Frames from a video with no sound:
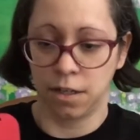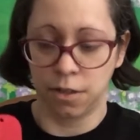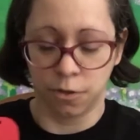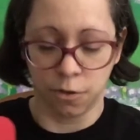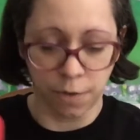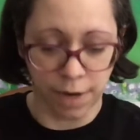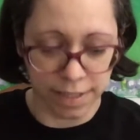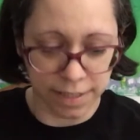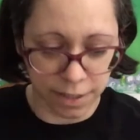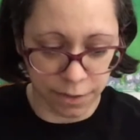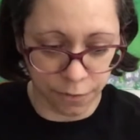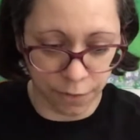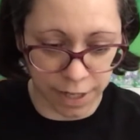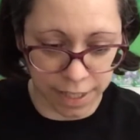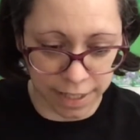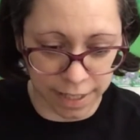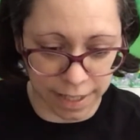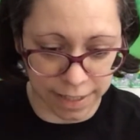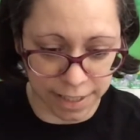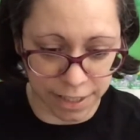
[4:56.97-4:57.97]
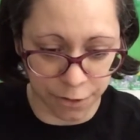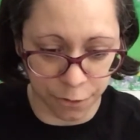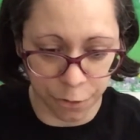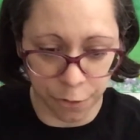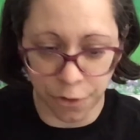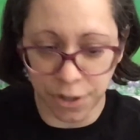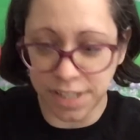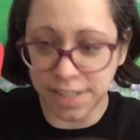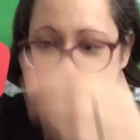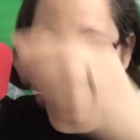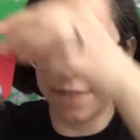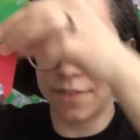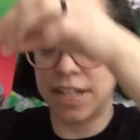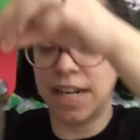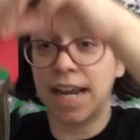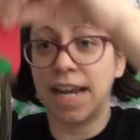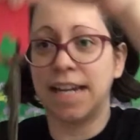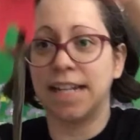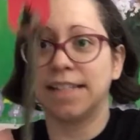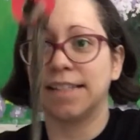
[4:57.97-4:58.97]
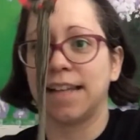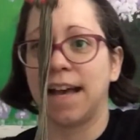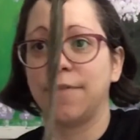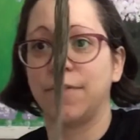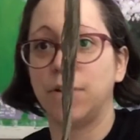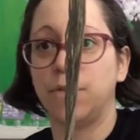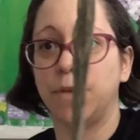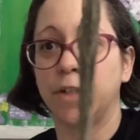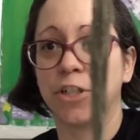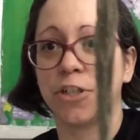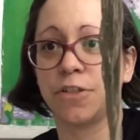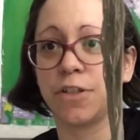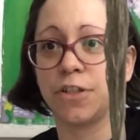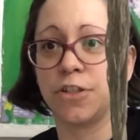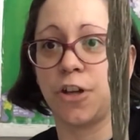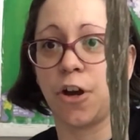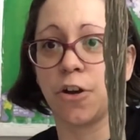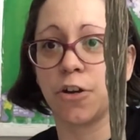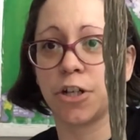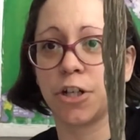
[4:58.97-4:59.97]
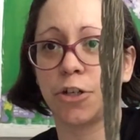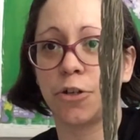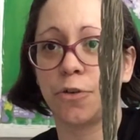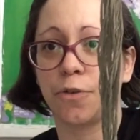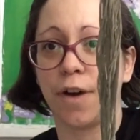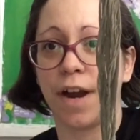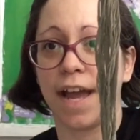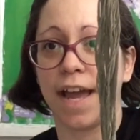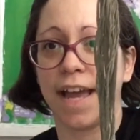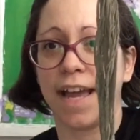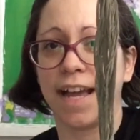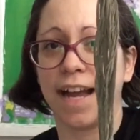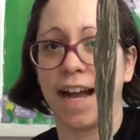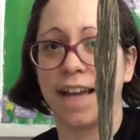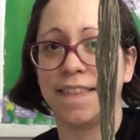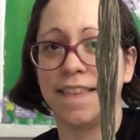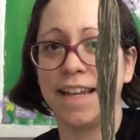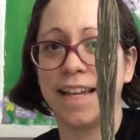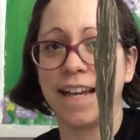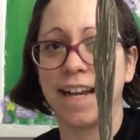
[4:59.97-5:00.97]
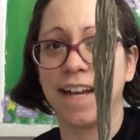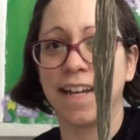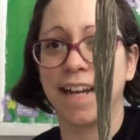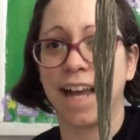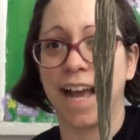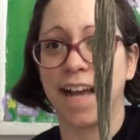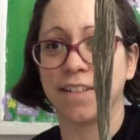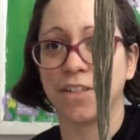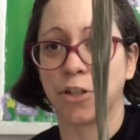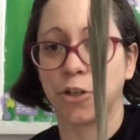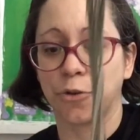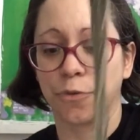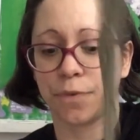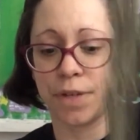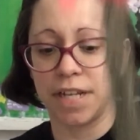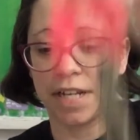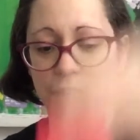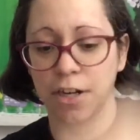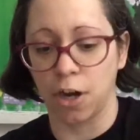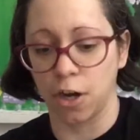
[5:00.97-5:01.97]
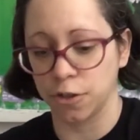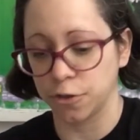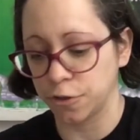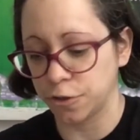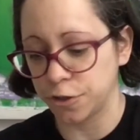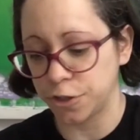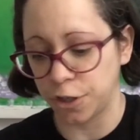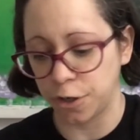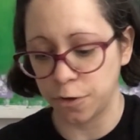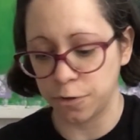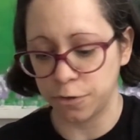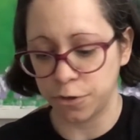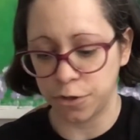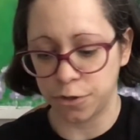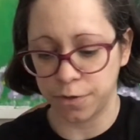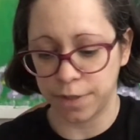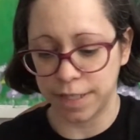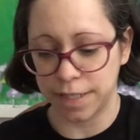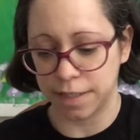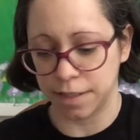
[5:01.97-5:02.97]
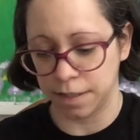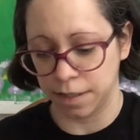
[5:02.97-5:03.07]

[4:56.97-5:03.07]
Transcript: oh, I didn't write it on here, 3787, which is a dark gray. I think it kind of has a green undertone to it.